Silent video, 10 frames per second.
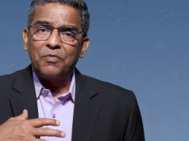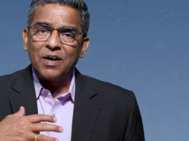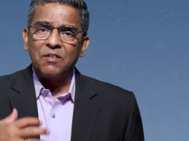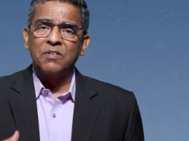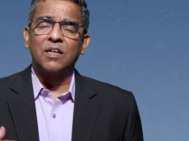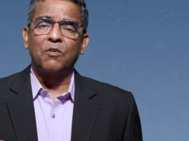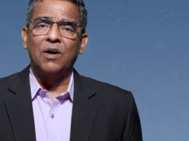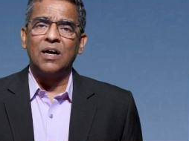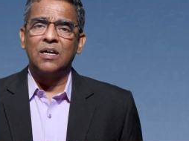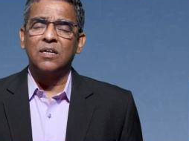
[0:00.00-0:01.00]
wherever
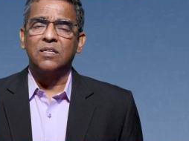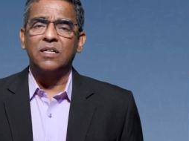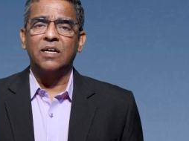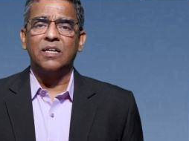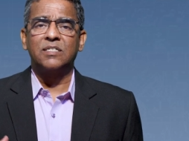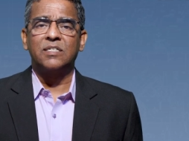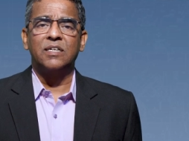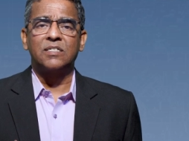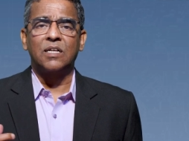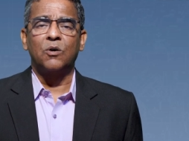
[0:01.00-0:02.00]
required, the
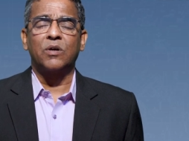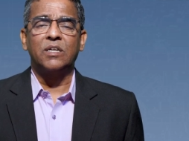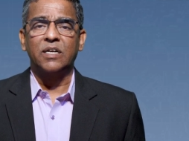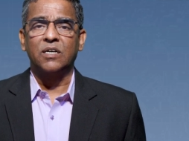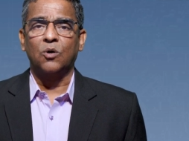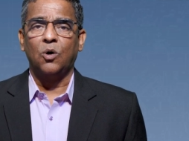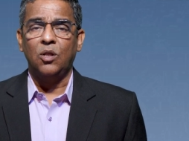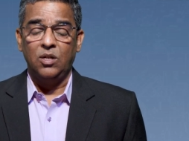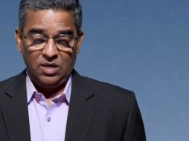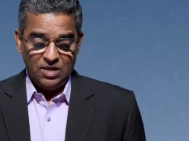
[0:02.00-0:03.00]
NSCS now can take a
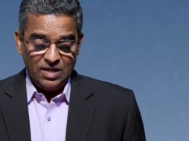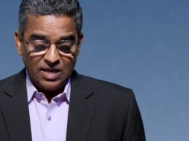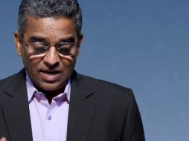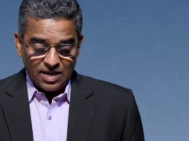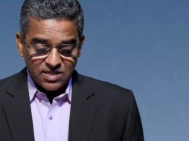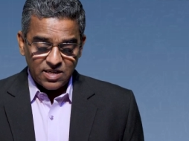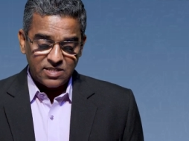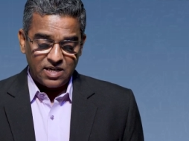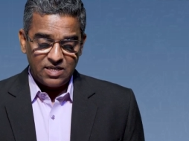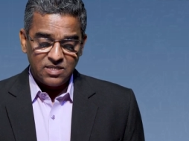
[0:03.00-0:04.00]
call. And as a
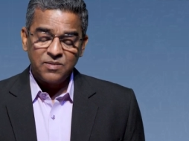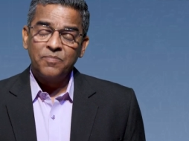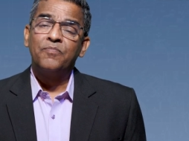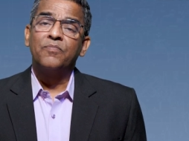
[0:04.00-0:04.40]
result,